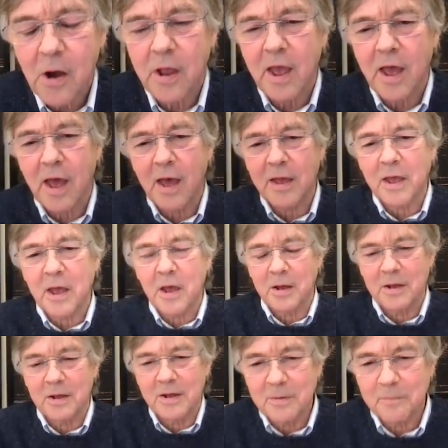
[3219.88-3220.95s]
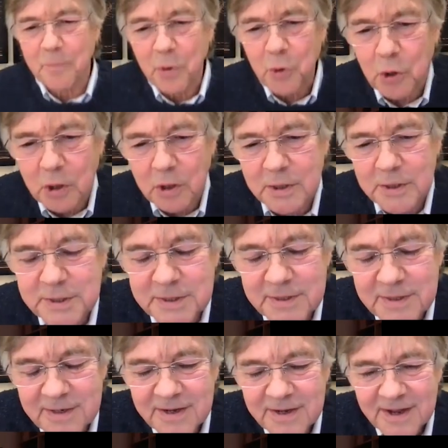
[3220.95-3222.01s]
Oh yeah, uh, yeah. Last
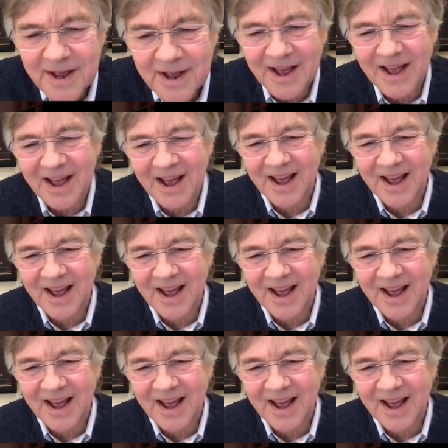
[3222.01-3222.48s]
year. Well,